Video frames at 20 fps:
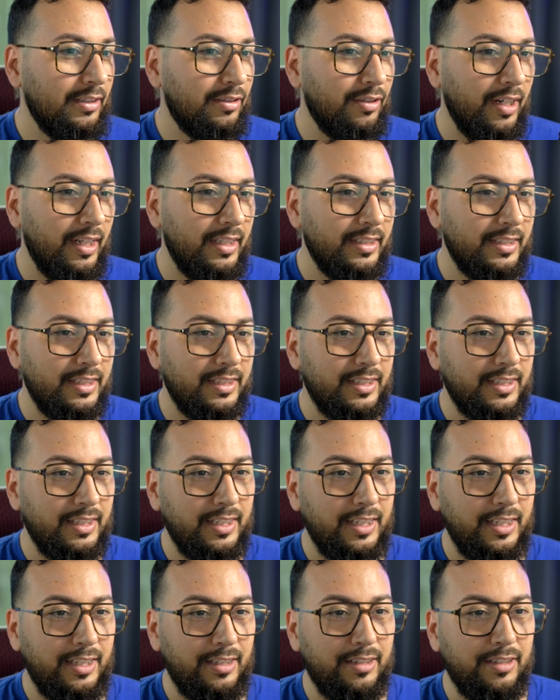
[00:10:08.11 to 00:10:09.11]

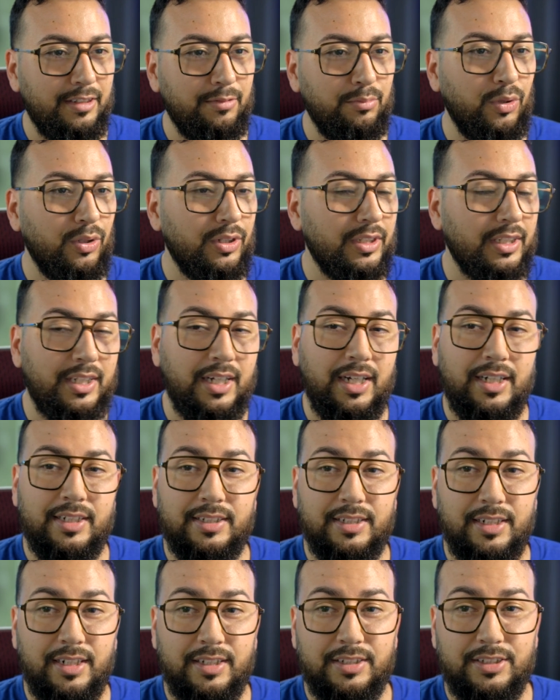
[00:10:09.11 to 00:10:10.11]
transitioning more of the
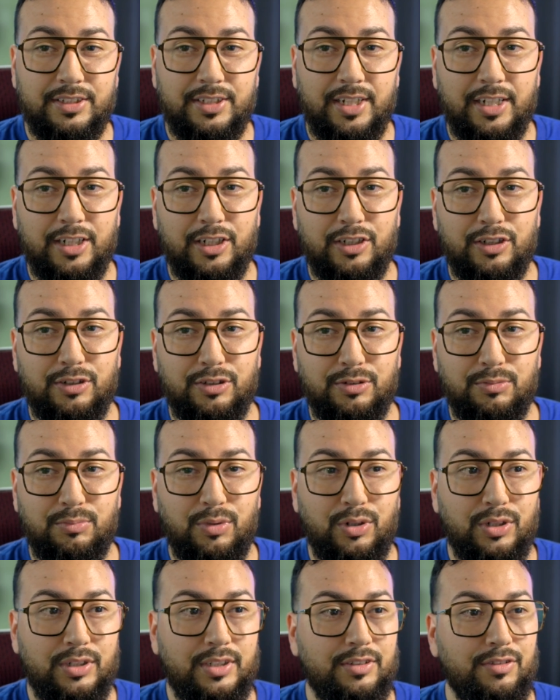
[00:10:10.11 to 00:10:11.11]
content on this channel
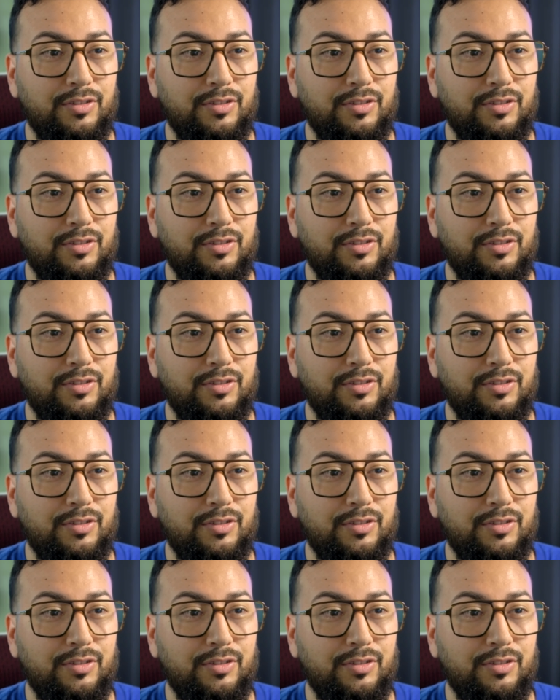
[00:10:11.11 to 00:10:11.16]
more to